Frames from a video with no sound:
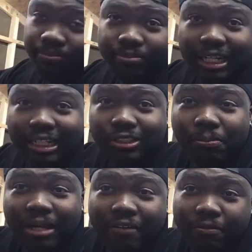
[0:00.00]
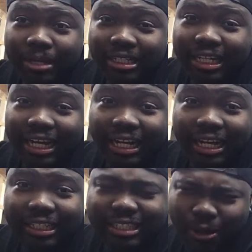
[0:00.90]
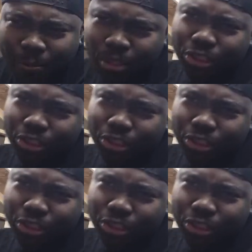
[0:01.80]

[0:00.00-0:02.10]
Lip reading: that's going to be it for me today, guys. I hope you